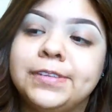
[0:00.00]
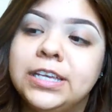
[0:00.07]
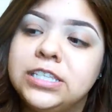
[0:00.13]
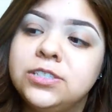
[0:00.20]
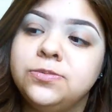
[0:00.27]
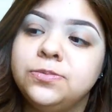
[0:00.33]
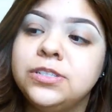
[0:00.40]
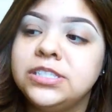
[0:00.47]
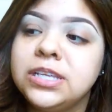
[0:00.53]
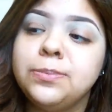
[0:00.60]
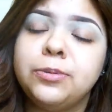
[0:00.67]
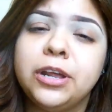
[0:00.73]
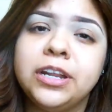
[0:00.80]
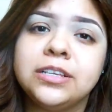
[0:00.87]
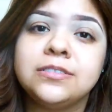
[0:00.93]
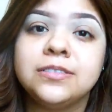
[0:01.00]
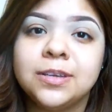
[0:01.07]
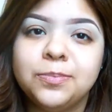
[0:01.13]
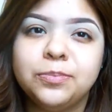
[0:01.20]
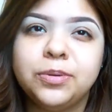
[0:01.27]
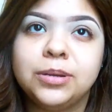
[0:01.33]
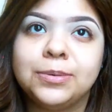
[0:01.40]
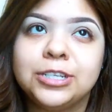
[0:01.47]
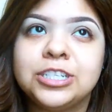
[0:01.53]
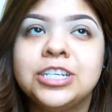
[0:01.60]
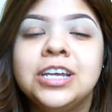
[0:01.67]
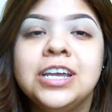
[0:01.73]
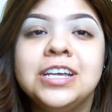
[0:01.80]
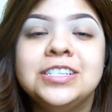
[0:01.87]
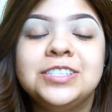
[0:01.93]
It's the same products pretty much.
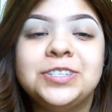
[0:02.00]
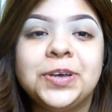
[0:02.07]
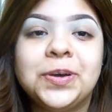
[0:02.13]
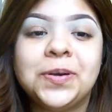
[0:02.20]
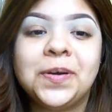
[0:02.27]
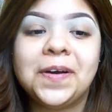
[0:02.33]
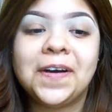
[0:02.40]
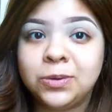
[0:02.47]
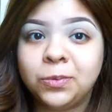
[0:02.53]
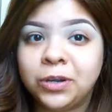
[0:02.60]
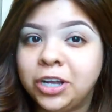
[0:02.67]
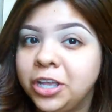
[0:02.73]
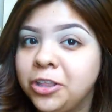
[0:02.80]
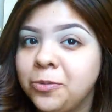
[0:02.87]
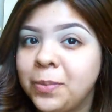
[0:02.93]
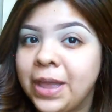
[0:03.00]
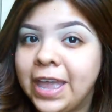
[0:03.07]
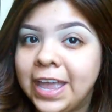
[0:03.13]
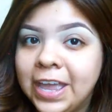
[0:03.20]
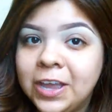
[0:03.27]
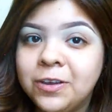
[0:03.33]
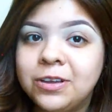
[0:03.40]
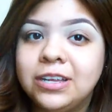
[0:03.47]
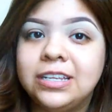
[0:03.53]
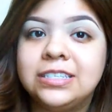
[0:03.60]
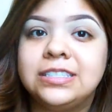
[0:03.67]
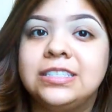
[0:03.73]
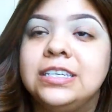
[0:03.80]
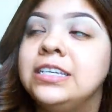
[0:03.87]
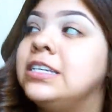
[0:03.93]
So what color my hair is,
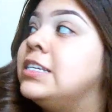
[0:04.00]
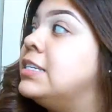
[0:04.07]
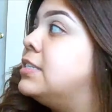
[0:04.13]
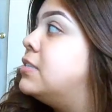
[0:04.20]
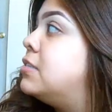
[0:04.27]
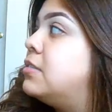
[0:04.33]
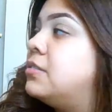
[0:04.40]
it is,